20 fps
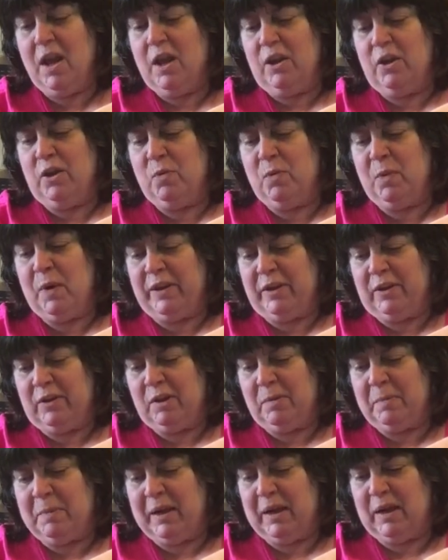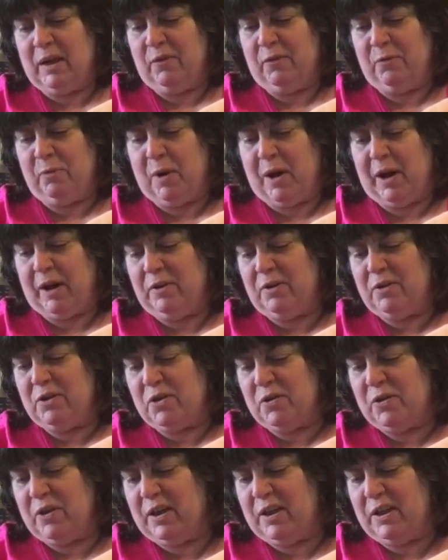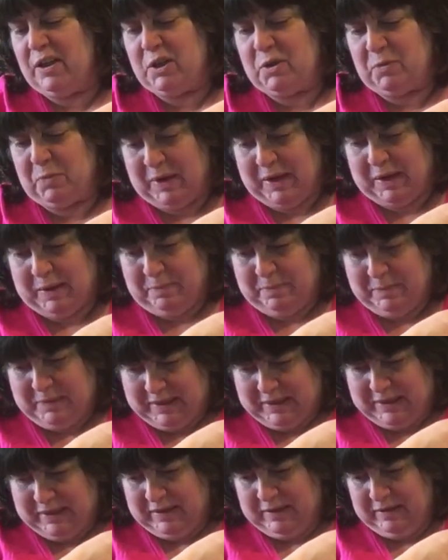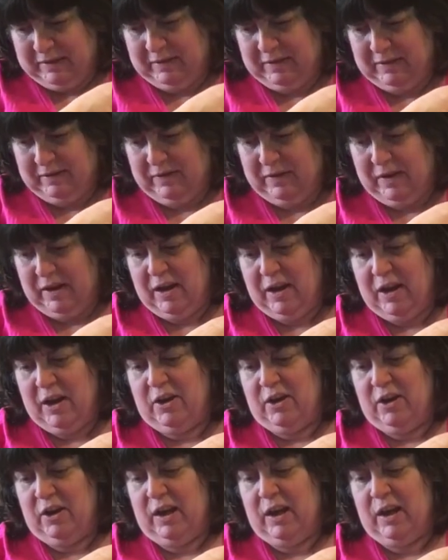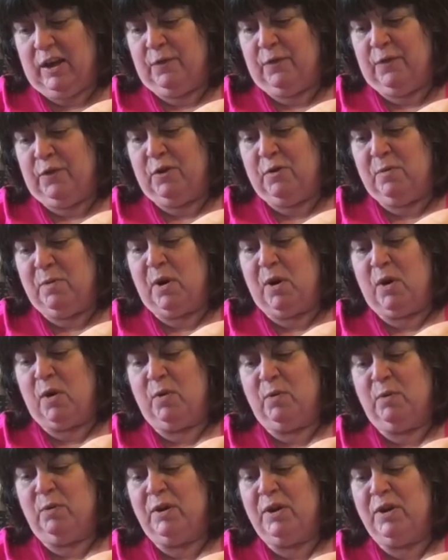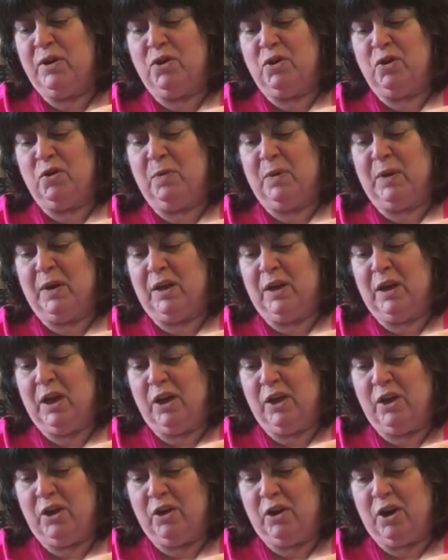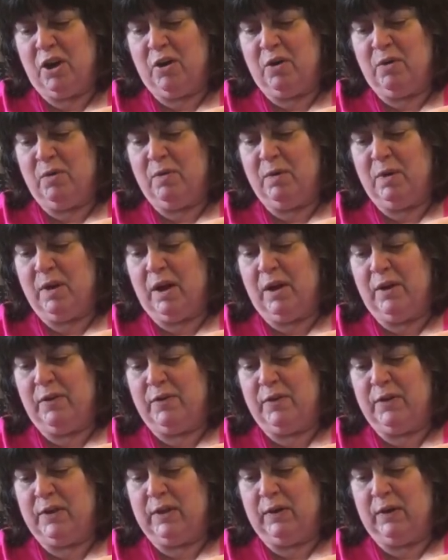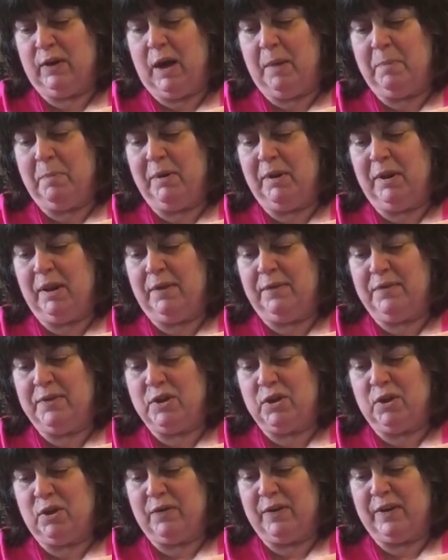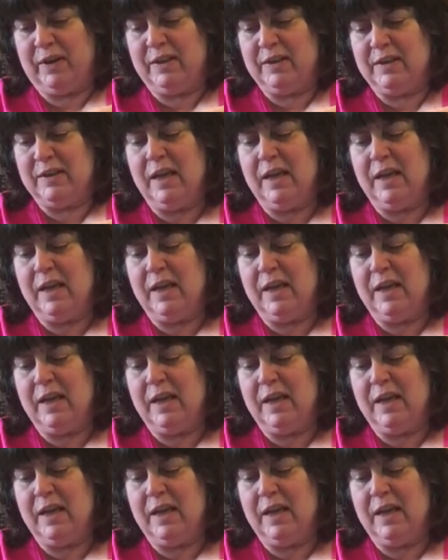You want there to be enough water so that it swims. If you were only doing, you know, a couple of servings,